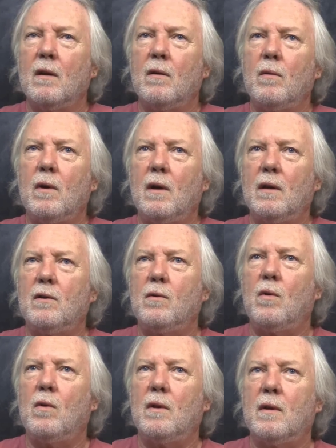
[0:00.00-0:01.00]
Well, I do
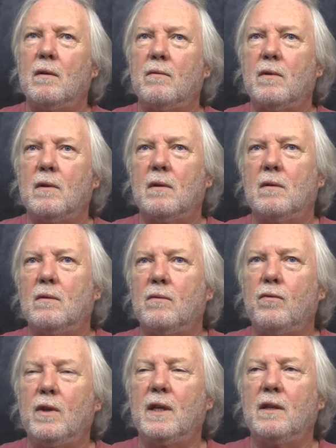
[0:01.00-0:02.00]
all their uh,
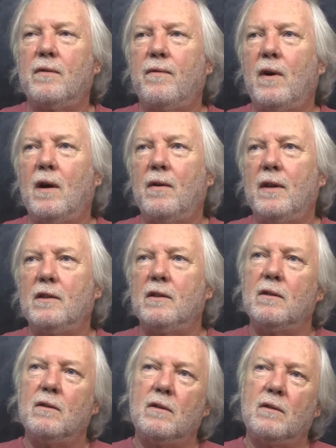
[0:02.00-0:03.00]
rigs, fire
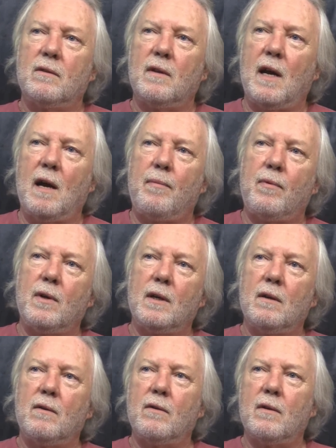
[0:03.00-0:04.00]
engines,
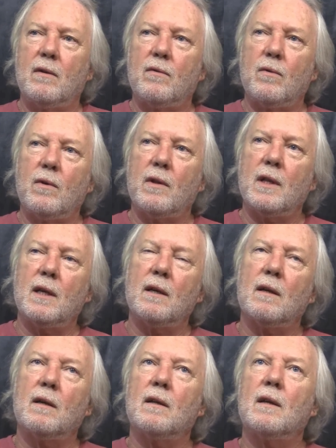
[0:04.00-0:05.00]
apparatus, that sort of thing.
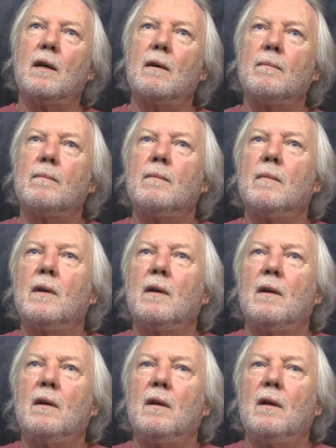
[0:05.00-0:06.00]
And uh,
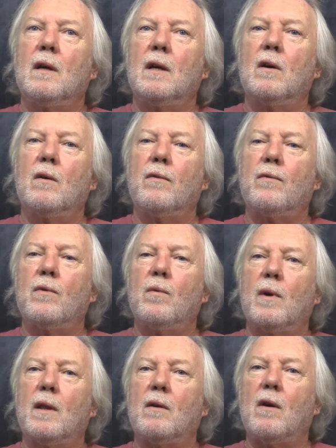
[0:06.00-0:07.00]
going through
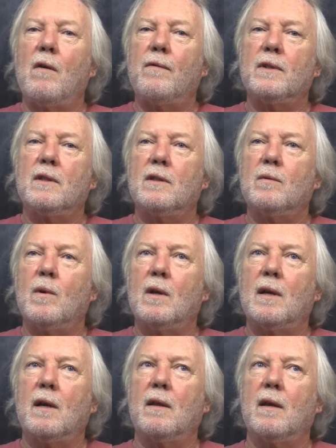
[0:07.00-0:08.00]
one of their offices one
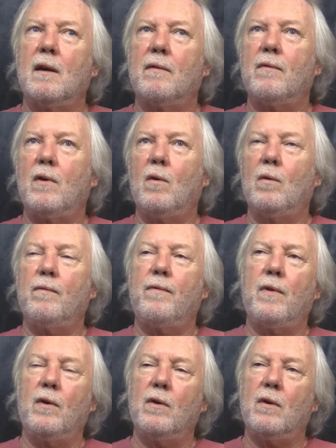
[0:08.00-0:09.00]
day, they have old
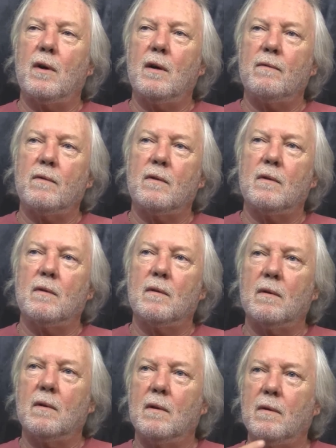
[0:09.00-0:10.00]
photographs
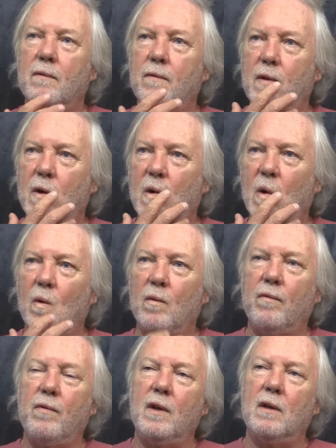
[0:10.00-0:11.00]
of their
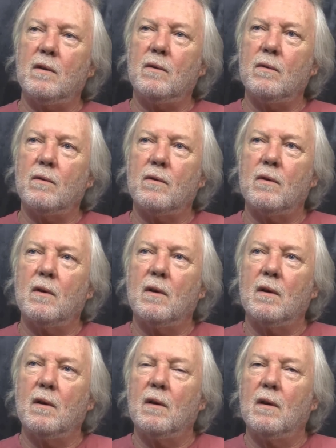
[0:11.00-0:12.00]
old vehicles.
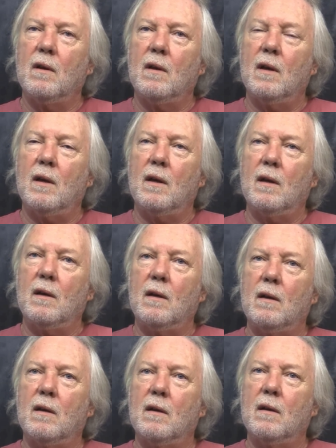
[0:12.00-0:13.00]

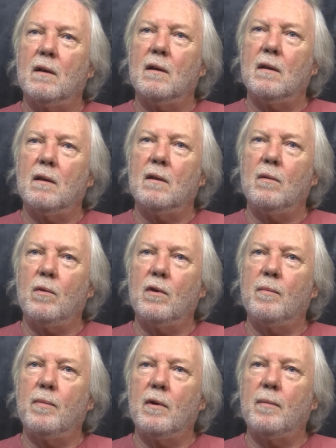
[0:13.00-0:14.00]
And the
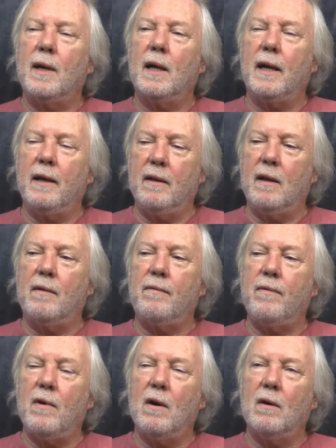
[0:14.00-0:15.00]
word Burbank in that
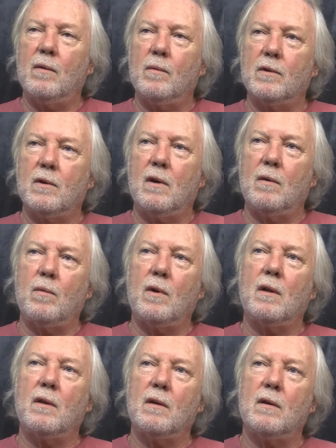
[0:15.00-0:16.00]
font was on one
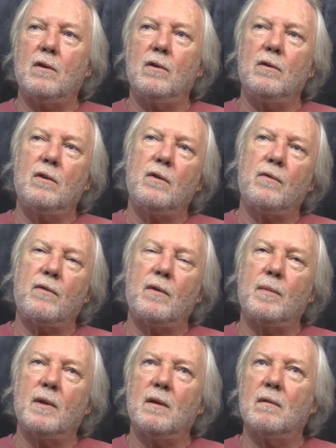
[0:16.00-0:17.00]
of the hoods
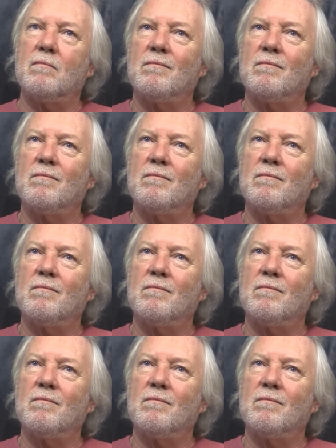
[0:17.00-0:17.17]
from a,